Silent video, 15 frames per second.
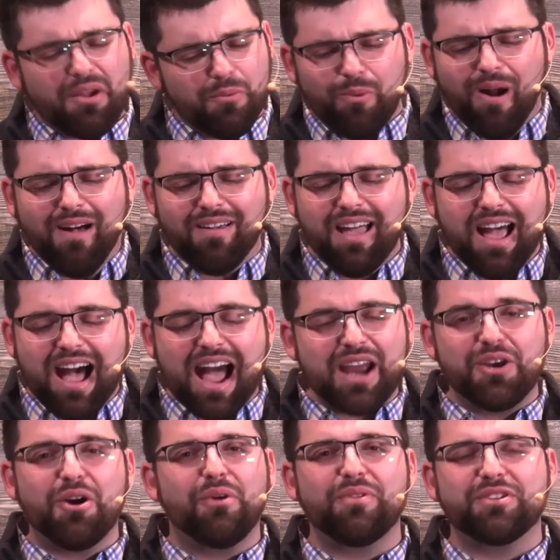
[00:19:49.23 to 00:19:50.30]
Well, I
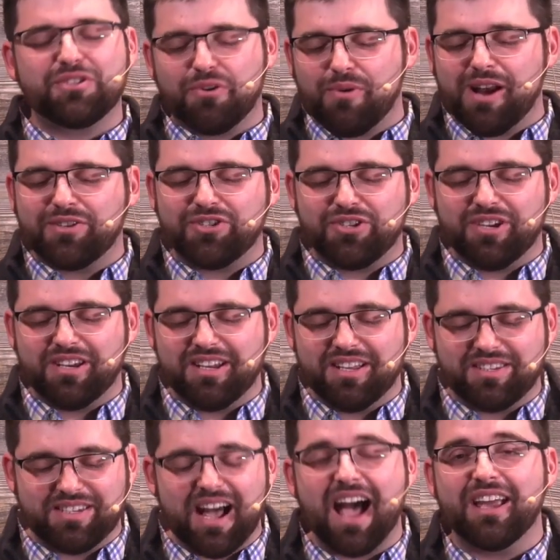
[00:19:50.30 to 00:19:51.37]
know this question
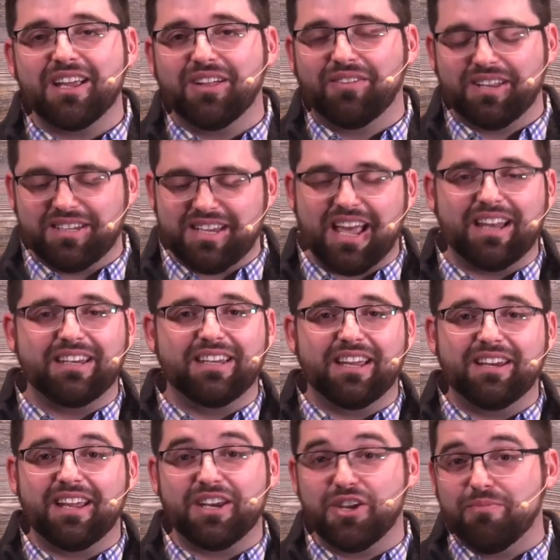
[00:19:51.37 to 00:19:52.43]
is not
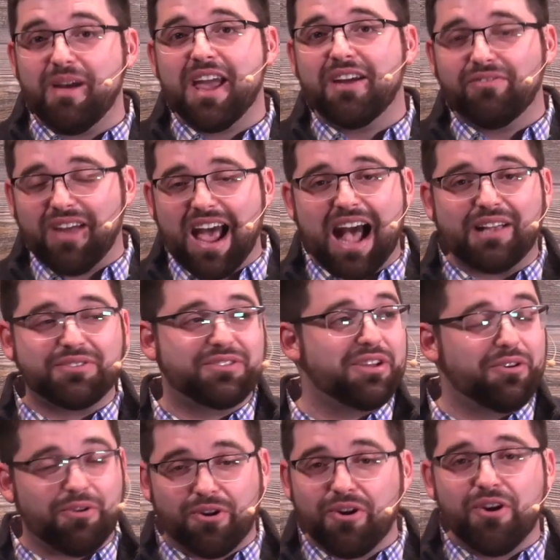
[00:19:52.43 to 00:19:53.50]
ill-intended, and you may have asked
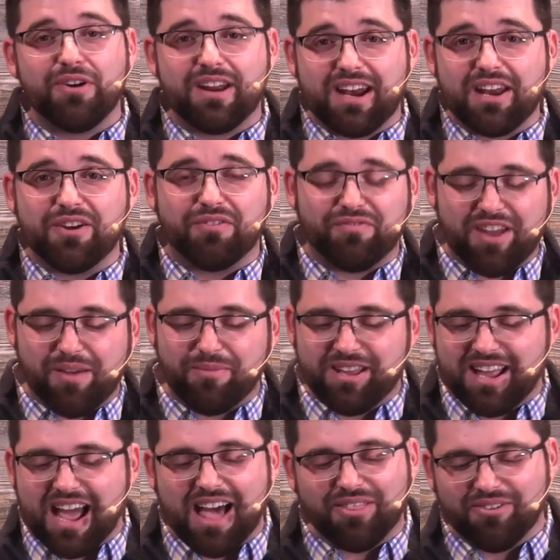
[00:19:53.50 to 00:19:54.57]
it or heard it at your family
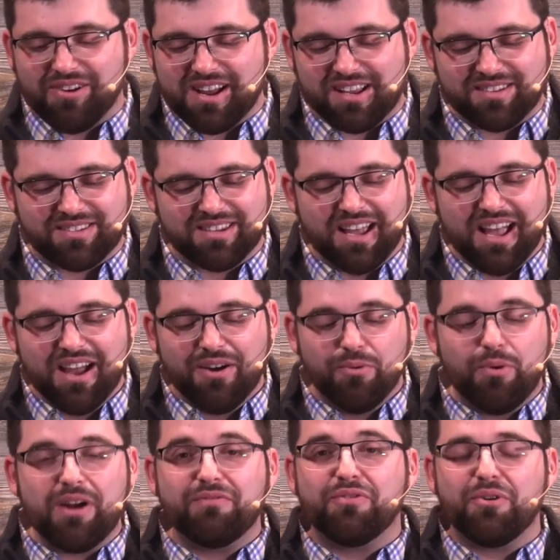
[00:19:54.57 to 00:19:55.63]
gatherings.
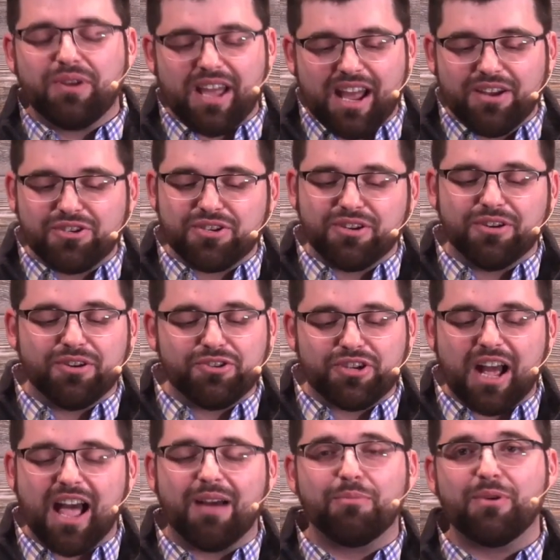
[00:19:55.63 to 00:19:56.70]
What vocation or
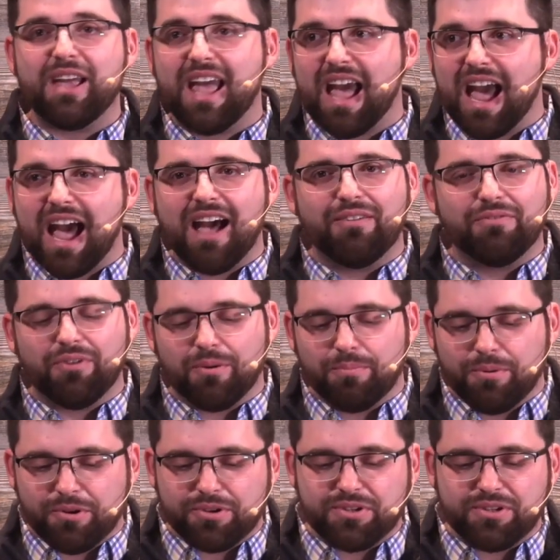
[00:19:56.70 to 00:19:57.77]
job we have or
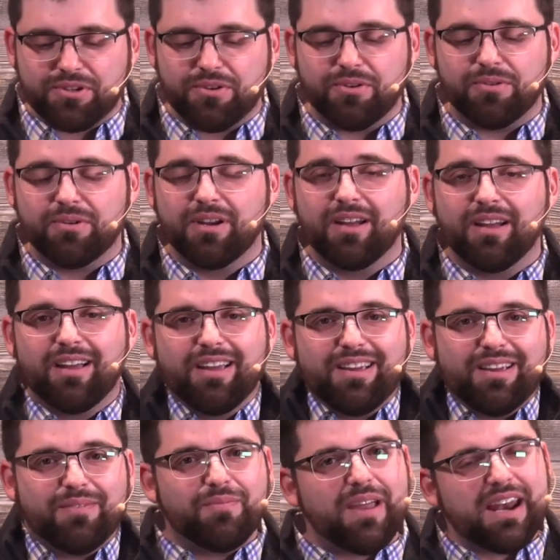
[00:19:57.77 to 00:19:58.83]
pursue
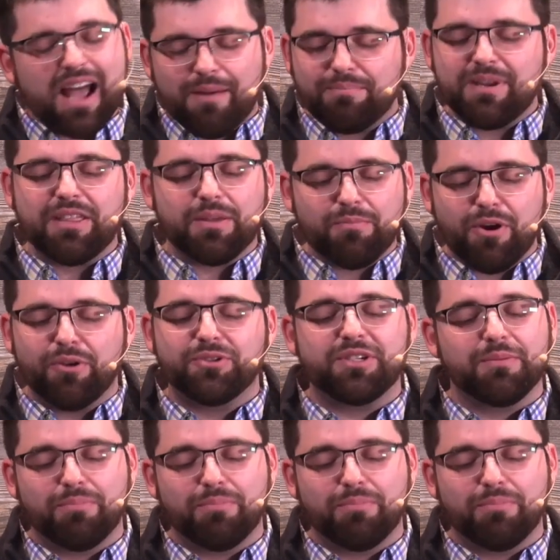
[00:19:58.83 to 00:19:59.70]
may not be the most